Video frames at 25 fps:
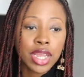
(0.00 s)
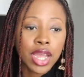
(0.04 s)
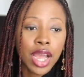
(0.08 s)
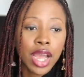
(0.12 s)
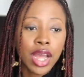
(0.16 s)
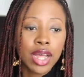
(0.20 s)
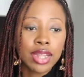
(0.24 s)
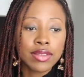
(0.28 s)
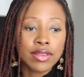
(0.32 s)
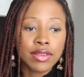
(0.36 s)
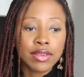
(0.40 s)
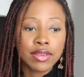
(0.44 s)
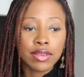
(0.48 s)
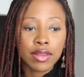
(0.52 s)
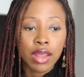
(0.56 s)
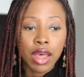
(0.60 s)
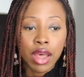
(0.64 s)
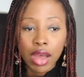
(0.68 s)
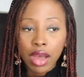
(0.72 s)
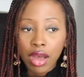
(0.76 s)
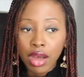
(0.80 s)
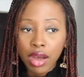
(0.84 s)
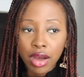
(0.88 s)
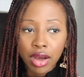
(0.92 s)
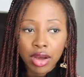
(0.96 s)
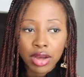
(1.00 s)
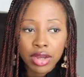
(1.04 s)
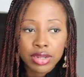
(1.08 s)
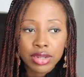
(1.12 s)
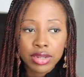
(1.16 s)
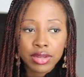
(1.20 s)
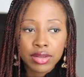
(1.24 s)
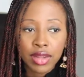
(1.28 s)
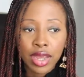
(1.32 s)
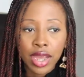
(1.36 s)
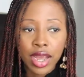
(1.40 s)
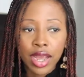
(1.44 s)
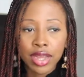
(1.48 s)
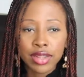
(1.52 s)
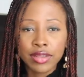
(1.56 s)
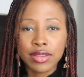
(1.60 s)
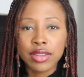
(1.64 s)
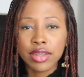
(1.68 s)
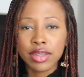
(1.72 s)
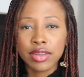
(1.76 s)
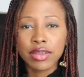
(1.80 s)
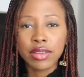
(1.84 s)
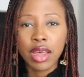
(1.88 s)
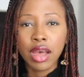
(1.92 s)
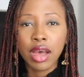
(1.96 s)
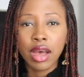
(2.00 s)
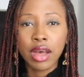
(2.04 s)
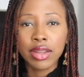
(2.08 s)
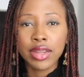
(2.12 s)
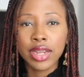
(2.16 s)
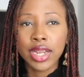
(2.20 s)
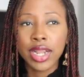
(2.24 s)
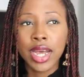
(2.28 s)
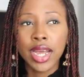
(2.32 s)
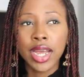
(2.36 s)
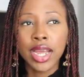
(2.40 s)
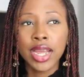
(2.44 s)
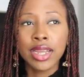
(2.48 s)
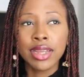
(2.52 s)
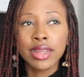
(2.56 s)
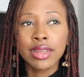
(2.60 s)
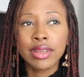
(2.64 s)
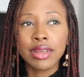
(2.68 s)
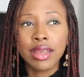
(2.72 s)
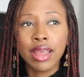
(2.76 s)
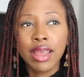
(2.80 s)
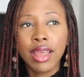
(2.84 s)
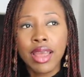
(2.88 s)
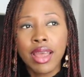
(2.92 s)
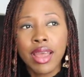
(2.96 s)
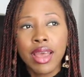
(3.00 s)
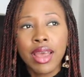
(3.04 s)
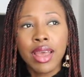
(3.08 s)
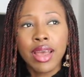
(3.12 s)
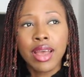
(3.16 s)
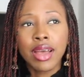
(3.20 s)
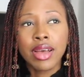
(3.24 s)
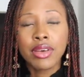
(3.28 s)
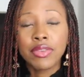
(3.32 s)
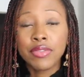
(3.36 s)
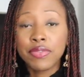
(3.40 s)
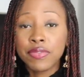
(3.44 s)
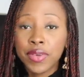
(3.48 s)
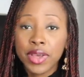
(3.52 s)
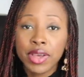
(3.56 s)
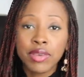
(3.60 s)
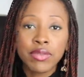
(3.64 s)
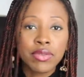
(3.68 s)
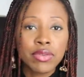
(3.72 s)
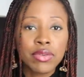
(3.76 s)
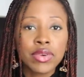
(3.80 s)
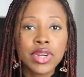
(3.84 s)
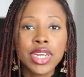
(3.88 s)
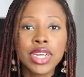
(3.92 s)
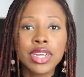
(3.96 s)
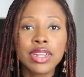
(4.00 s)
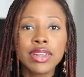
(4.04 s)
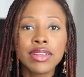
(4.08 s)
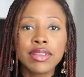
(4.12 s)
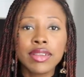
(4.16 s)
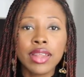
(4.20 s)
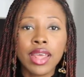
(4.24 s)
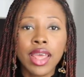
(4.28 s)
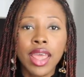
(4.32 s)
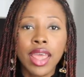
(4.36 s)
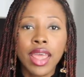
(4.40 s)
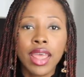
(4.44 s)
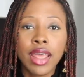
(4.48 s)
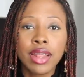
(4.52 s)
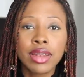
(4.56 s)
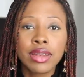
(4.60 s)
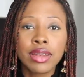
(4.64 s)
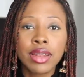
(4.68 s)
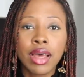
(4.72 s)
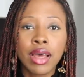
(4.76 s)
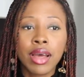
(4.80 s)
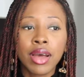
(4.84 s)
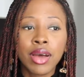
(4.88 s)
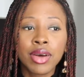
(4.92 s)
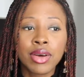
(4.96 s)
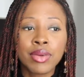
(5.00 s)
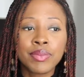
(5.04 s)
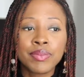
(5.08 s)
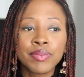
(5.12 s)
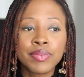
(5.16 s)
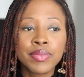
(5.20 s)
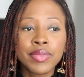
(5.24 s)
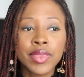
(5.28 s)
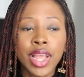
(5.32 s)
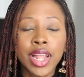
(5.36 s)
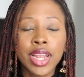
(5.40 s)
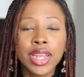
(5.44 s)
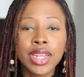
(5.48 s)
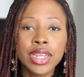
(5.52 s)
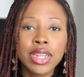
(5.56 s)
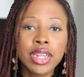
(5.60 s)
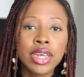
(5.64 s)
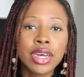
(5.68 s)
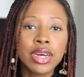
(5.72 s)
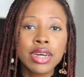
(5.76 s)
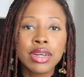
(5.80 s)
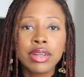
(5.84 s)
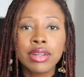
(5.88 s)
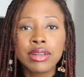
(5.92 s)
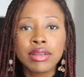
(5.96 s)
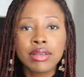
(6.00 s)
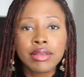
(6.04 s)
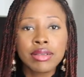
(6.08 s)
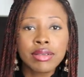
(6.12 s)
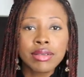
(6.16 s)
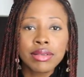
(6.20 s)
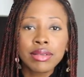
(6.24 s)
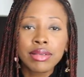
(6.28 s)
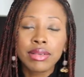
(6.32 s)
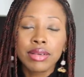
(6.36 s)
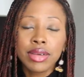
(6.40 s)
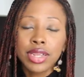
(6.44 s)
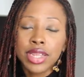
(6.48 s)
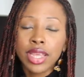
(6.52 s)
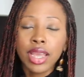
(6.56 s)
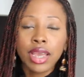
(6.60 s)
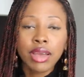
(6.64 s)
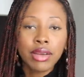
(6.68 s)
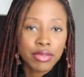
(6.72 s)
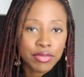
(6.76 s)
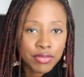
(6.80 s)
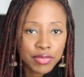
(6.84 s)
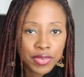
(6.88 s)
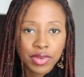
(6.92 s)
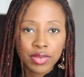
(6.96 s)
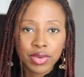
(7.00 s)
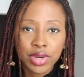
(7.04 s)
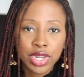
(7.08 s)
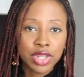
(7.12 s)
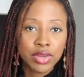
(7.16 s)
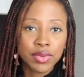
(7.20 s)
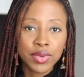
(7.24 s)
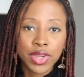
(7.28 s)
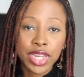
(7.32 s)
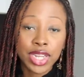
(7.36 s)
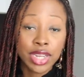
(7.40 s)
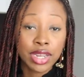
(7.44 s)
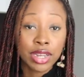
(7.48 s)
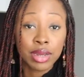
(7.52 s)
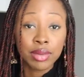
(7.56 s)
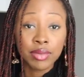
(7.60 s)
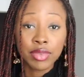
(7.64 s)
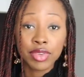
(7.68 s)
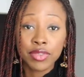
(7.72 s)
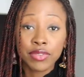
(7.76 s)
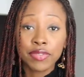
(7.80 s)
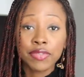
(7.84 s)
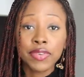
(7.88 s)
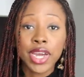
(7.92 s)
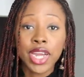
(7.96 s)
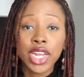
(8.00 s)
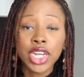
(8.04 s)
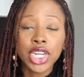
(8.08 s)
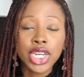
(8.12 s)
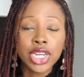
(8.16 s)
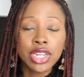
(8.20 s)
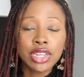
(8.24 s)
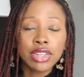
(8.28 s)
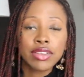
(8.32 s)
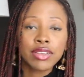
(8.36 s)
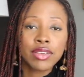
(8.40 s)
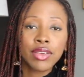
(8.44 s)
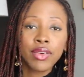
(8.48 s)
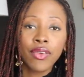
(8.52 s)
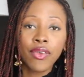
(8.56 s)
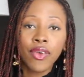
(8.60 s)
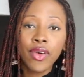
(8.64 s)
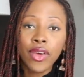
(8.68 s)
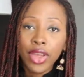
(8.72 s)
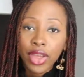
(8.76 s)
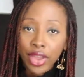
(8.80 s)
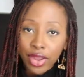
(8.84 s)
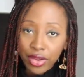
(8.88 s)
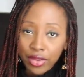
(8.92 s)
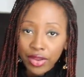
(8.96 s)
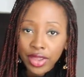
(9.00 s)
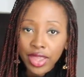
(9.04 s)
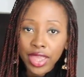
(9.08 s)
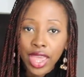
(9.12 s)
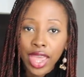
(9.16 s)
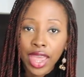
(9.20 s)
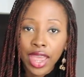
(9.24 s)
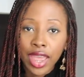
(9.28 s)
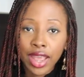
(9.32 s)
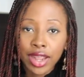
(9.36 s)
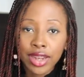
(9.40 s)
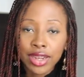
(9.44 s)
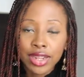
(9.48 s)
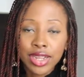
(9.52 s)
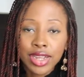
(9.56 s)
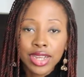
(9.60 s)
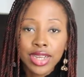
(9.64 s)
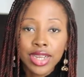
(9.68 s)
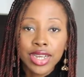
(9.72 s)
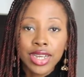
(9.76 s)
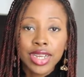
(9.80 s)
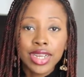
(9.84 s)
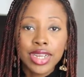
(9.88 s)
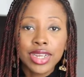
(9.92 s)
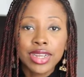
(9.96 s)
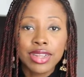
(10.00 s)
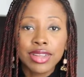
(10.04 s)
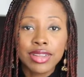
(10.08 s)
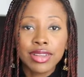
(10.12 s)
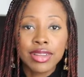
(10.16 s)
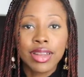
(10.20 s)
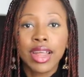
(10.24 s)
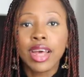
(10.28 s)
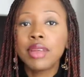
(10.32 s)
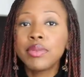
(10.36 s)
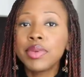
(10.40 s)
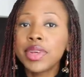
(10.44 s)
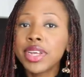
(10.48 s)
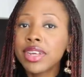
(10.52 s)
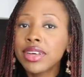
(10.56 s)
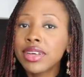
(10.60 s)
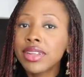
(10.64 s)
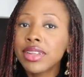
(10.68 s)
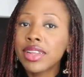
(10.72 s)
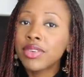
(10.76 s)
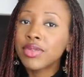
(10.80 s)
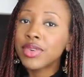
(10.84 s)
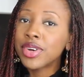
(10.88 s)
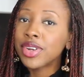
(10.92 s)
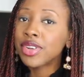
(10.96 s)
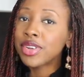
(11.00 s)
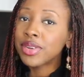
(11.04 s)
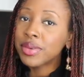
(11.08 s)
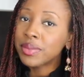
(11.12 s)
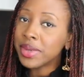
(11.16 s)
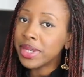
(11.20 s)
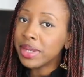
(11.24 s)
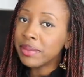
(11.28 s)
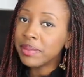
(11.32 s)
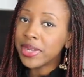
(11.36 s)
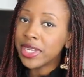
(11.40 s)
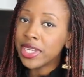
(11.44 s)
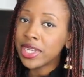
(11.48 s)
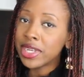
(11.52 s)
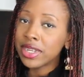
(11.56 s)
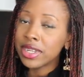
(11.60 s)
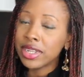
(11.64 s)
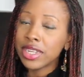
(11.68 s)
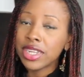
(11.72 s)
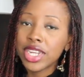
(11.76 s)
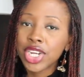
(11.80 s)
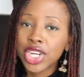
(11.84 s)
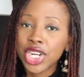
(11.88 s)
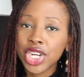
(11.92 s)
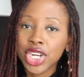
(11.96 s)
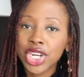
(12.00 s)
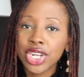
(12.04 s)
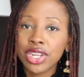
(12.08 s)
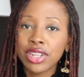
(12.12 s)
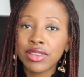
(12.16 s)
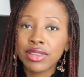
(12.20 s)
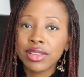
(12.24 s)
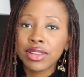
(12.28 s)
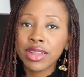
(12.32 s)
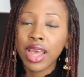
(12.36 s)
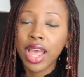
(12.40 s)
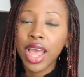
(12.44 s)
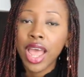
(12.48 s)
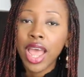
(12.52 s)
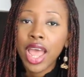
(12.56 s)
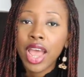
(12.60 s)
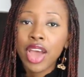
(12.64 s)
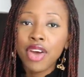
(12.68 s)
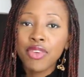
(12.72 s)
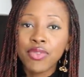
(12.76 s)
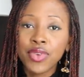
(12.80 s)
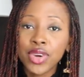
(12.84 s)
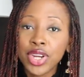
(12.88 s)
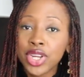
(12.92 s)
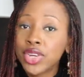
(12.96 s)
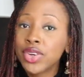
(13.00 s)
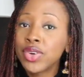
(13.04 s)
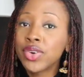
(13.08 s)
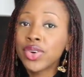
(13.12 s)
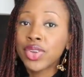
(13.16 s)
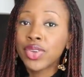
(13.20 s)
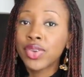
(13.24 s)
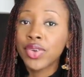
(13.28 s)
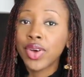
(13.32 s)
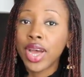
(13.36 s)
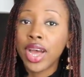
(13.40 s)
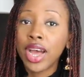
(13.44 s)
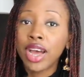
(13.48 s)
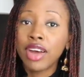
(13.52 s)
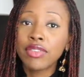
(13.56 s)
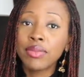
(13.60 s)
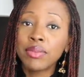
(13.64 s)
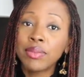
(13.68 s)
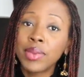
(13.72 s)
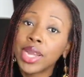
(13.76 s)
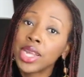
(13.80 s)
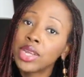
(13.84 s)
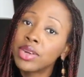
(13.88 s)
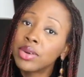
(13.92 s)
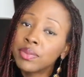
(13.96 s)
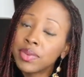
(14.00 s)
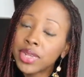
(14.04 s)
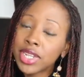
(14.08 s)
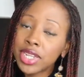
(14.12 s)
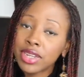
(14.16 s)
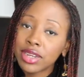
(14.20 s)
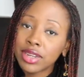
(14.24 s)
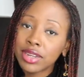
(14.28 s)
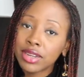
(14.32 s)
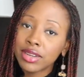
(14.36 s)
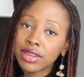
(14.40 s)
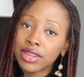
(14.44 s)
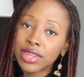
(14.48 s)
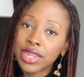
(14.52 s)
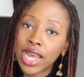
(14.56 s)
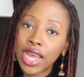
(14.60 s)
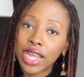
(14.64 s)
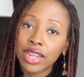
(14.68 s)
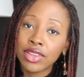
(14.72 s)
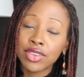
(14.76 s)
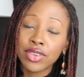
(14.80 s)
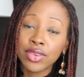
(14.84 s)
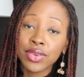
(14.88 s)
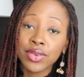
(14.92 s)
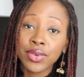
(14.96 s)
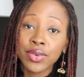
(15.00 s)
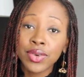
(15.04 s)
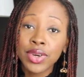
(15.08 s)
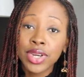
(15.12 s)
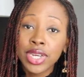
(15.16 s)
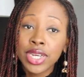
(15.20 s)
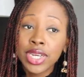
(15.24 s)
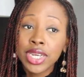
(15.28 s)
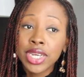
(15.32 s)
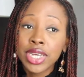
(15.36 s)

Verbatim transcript: has it on has its own like favorites and um, little yeah favorites when it comes to fashion so again it's not because I want to be mean it's just for you to have my opinion on that. So